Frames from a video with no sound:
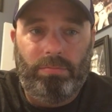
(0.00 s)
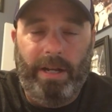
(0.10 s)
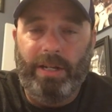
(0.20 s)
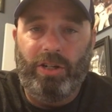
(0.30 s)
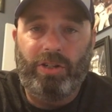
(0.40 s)

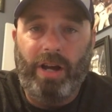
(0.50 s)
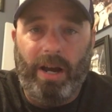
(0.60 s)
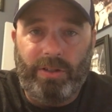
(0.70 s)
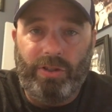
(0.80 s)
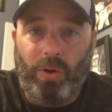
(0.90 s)
and it just
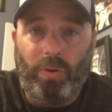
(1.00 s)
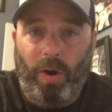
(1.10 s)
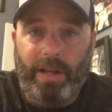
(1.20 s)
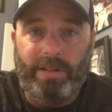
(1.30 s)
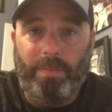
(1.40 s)
got so
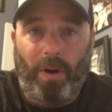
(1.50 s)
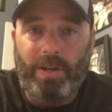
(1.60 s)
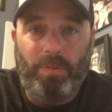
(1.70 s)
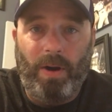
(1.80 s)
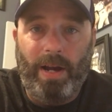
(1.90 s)
crazy
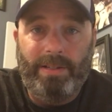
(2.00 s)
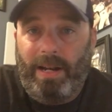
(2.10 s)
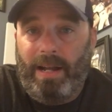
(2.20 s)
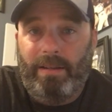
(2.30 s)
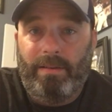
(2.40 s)
price wise that
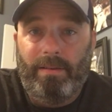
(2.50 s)
I